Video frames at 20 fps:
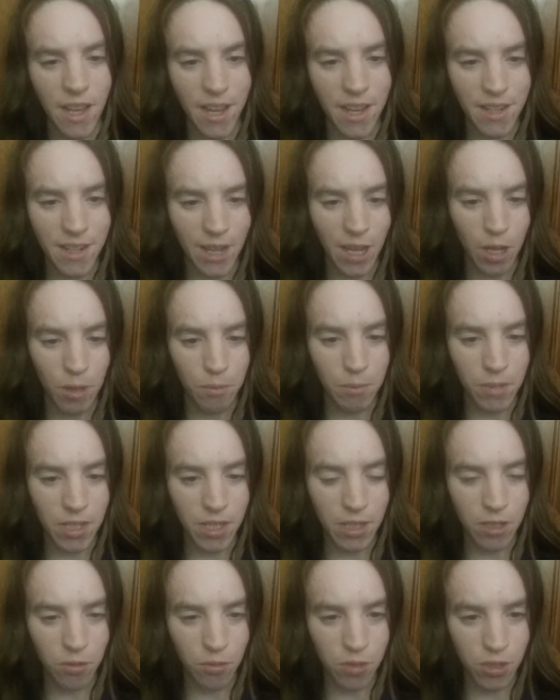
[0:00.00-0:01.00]
And how
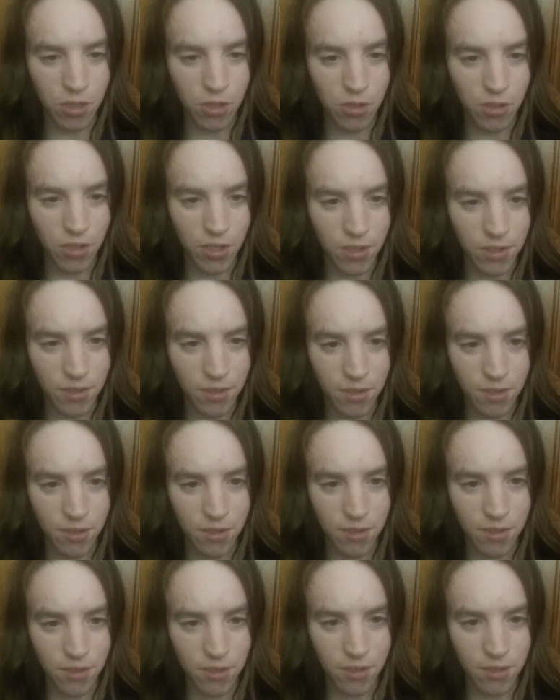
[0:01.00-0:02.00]
many
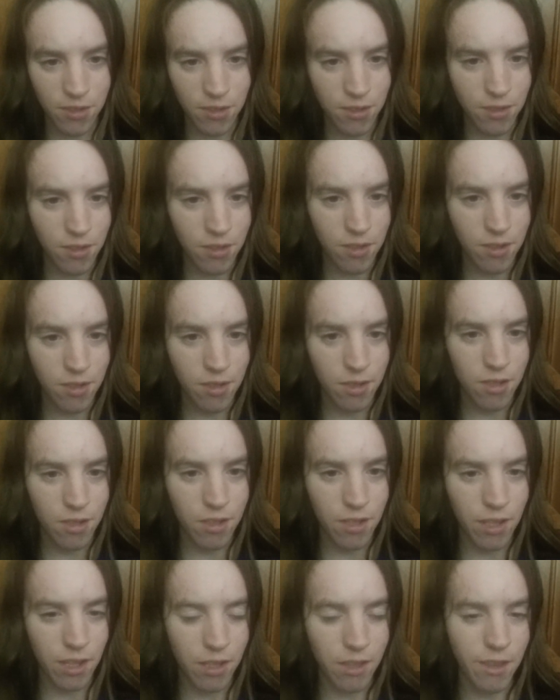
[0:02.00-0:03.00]
Christians
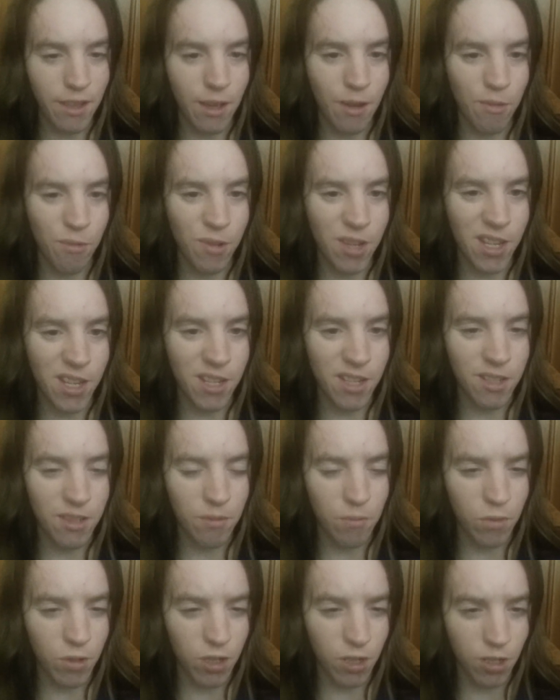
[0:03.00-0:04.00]
think that weed
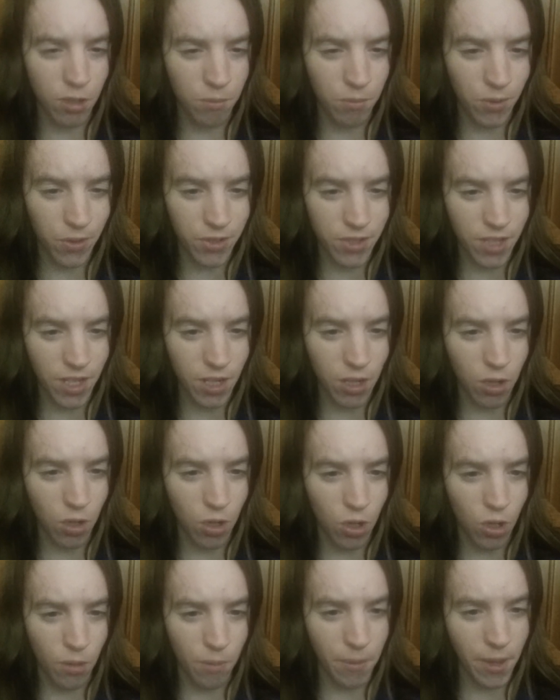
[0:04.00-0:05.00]
is one hundred percent
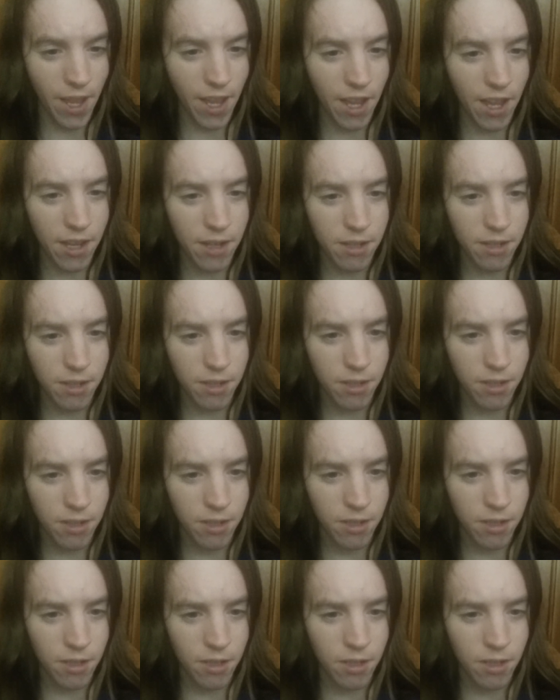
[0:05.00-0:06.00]
all bad,
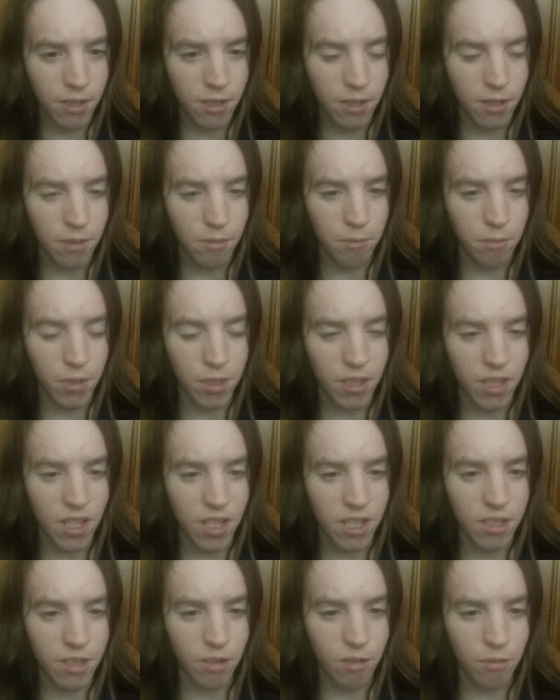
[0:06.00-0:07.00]
but
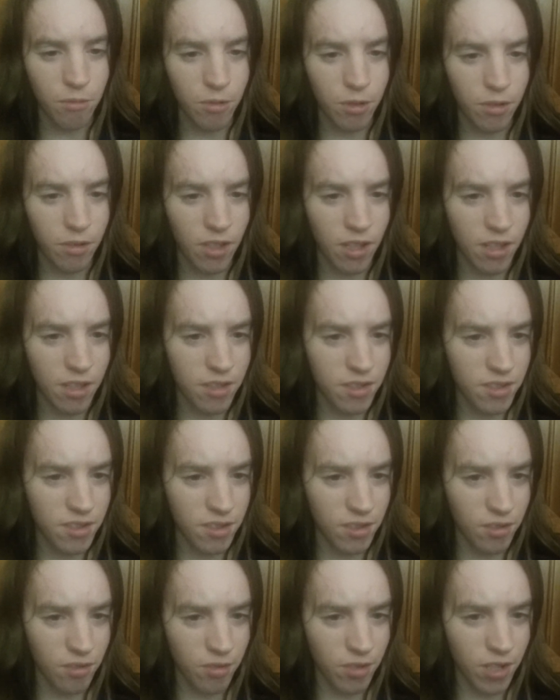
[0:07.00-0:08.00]
yet don't realize
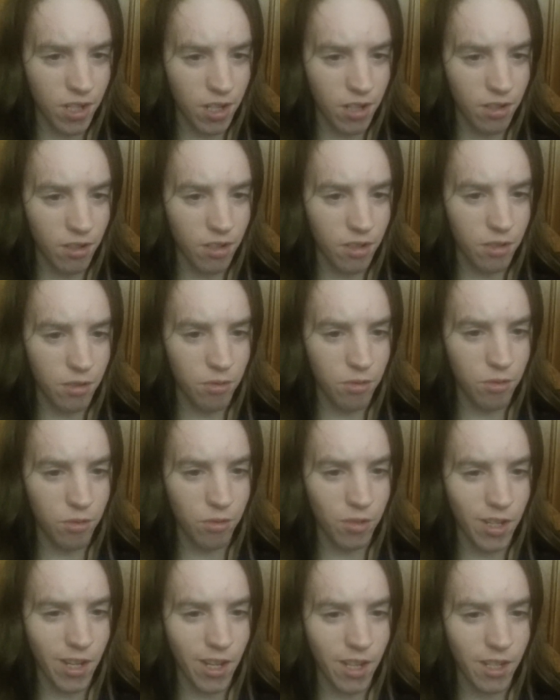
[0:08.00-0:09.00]
the creator and who
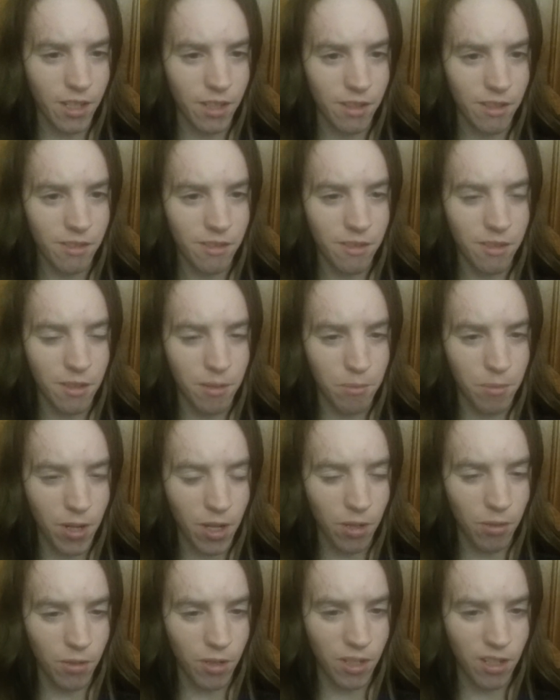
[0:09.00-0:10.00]
created the
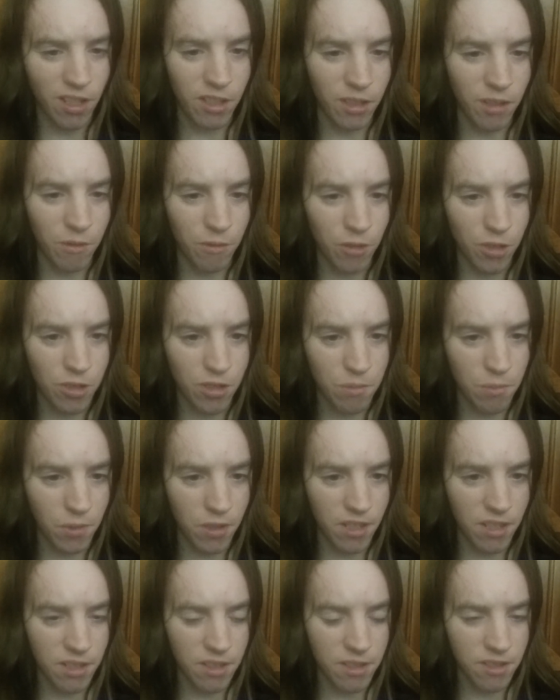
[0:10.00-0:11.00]
marijuana in the first
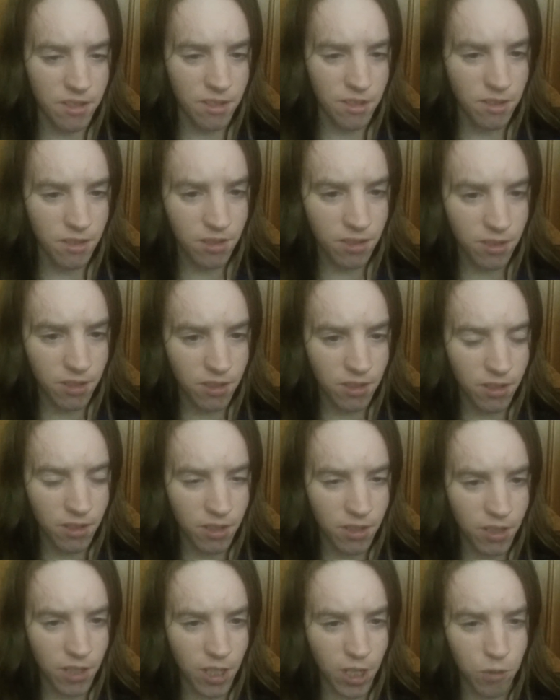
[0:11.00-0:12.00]
place,
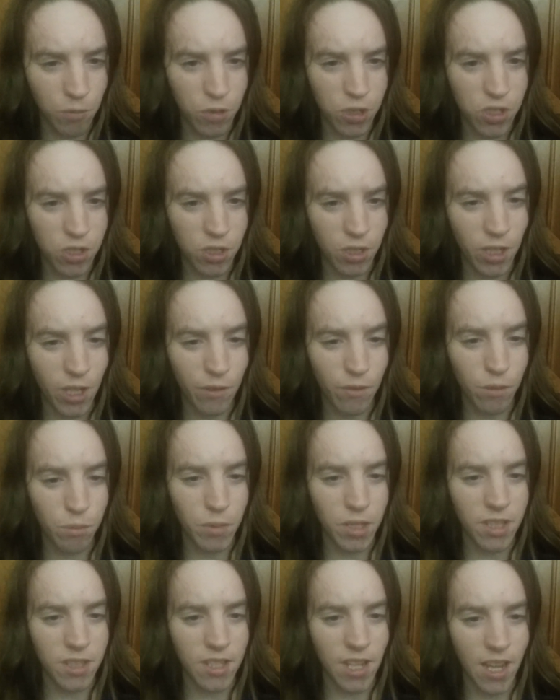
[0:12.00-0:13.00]
and which the
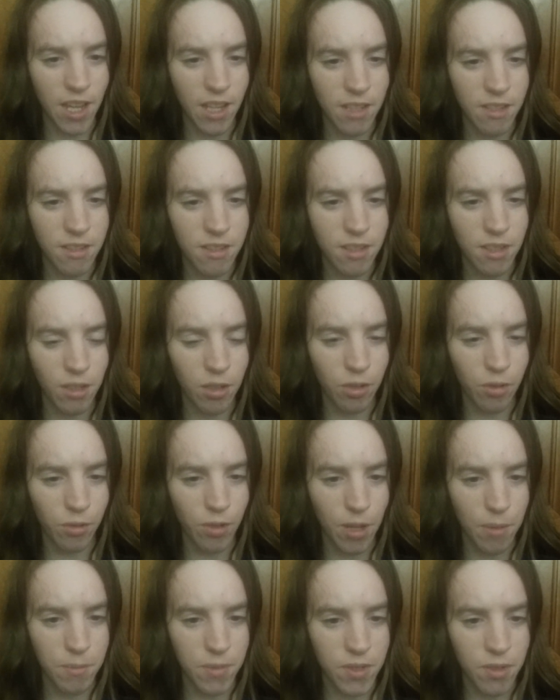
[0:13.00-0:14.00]
government taints and
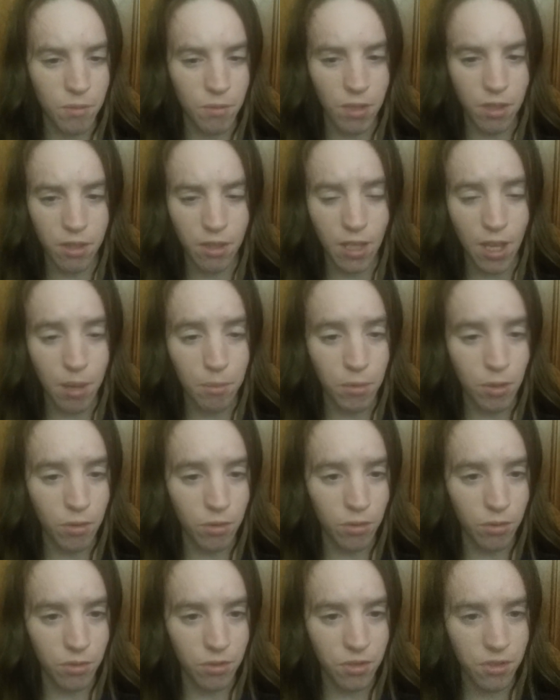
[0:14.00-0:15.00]
corrupts with
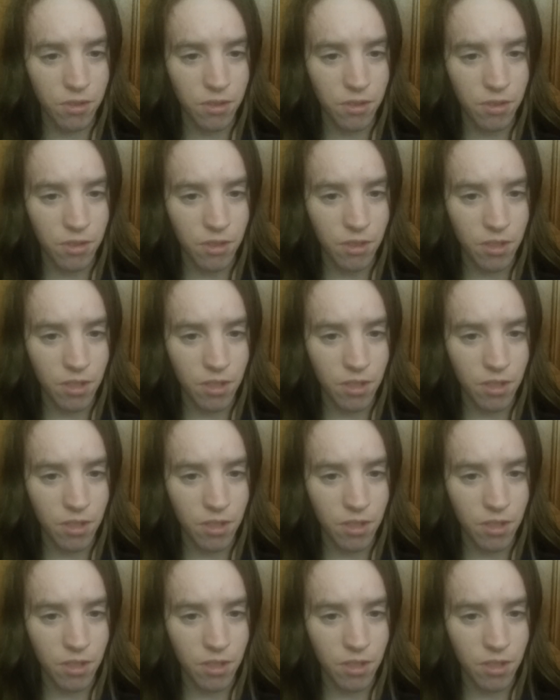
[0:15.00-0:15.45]
chemicals,